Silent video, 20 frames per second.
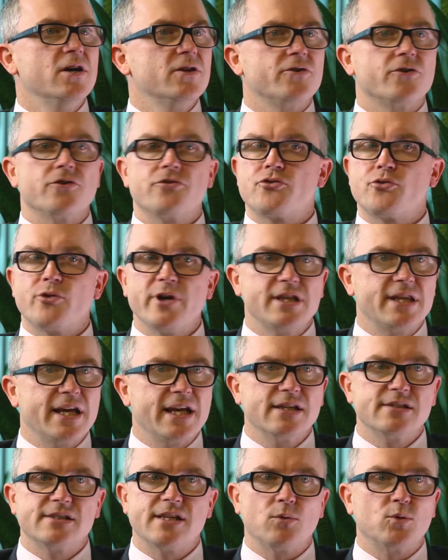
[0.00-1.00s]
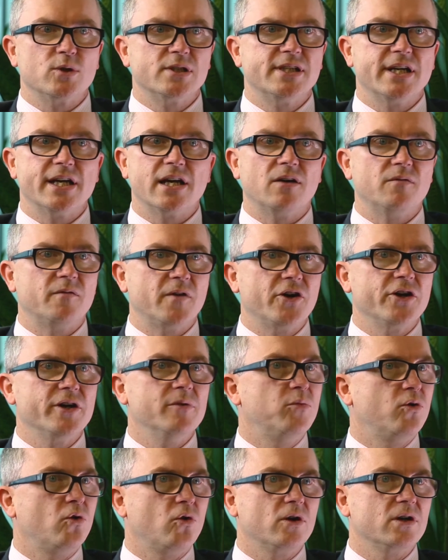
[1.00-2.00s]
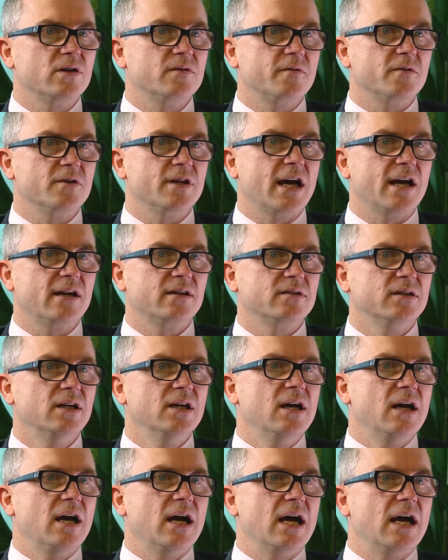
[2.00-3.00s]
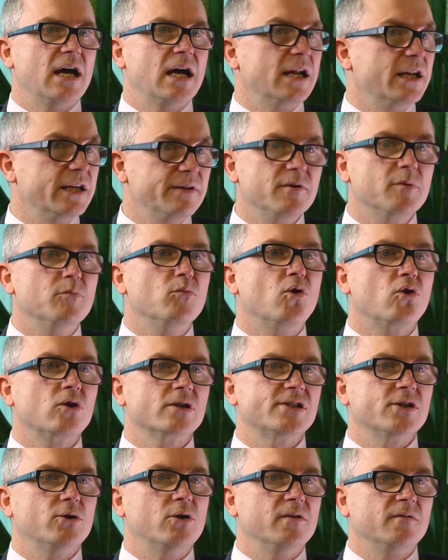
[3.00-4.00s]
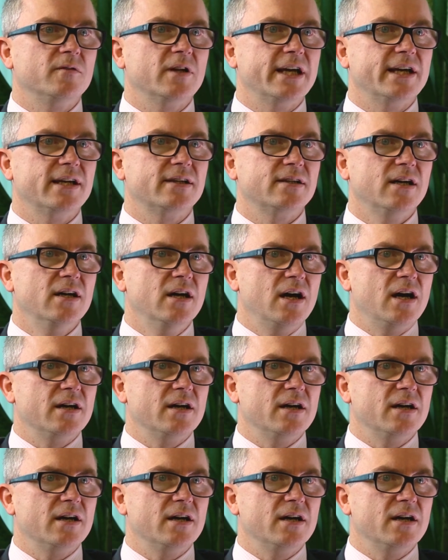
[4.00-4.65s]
There are three things that we're seeing are very important for that, uh, and even more so of late.